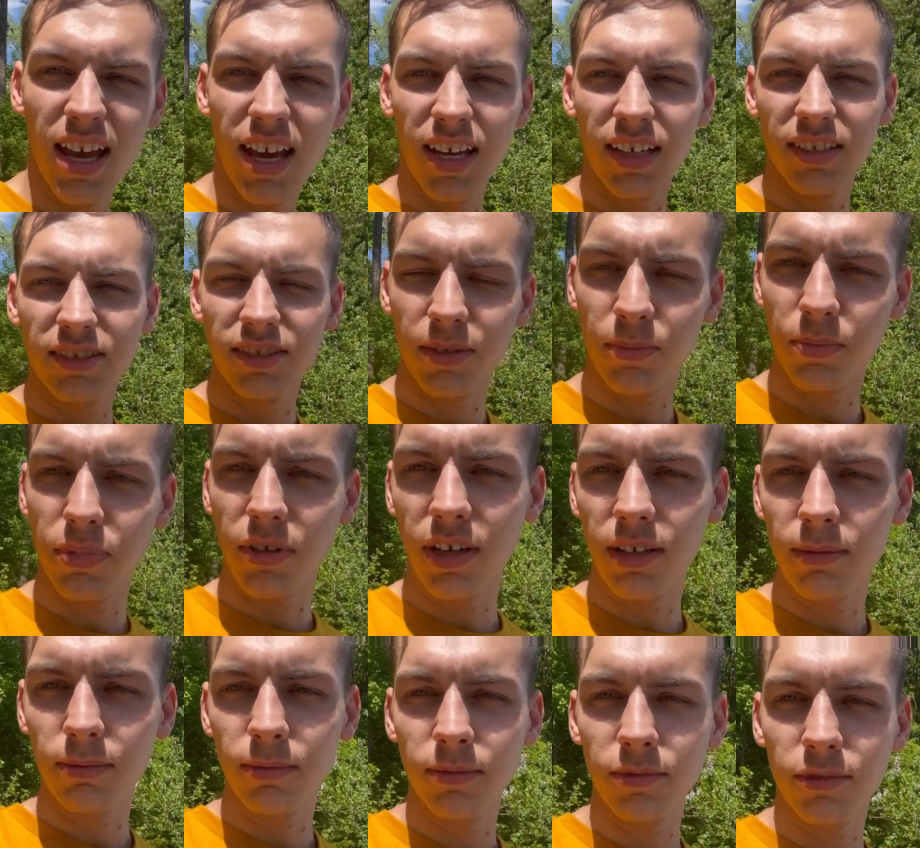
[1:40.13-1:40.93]
So
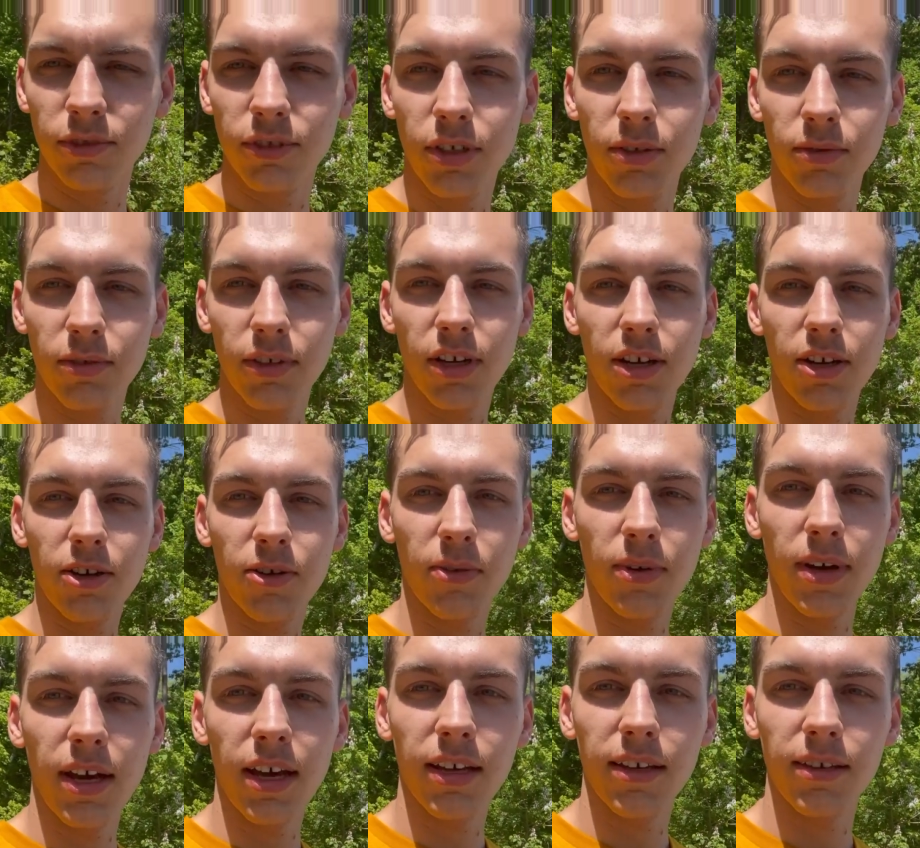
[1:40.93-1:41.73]
problems don't go
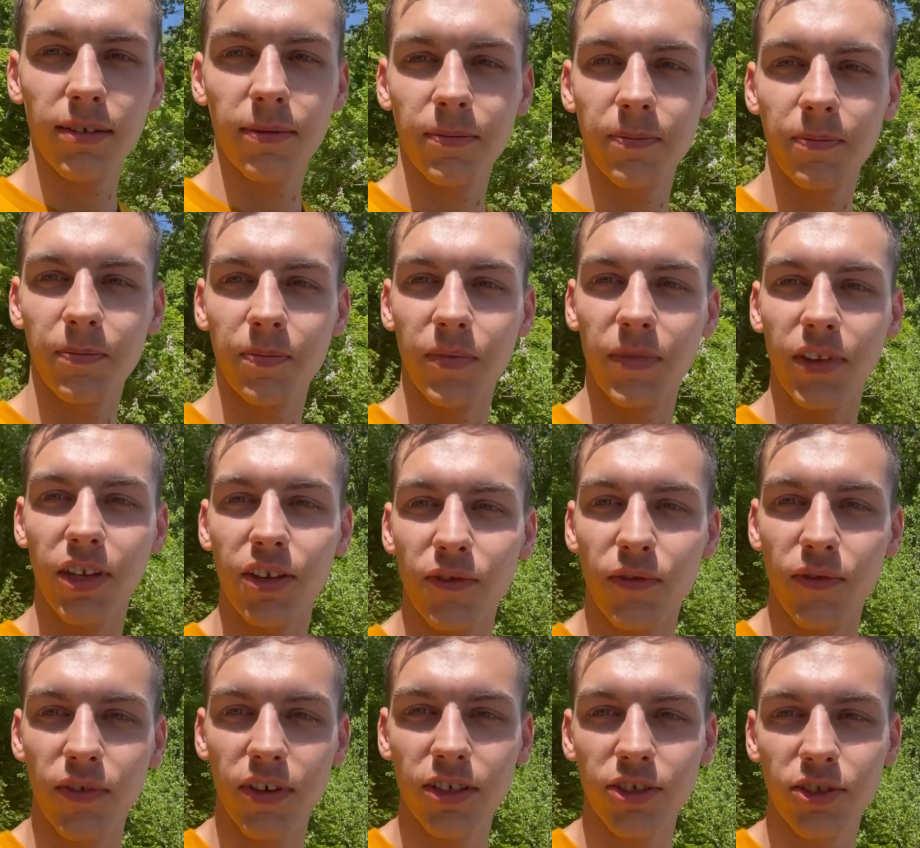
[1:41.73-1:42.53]
away. When you
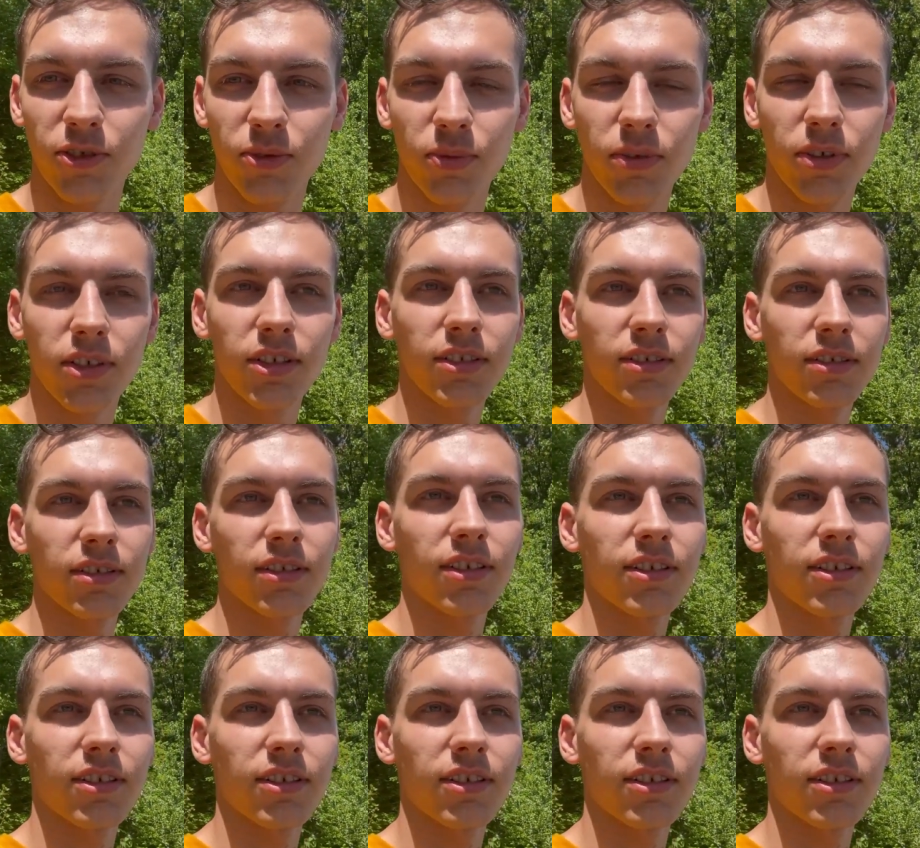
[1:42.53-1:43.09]
fix one,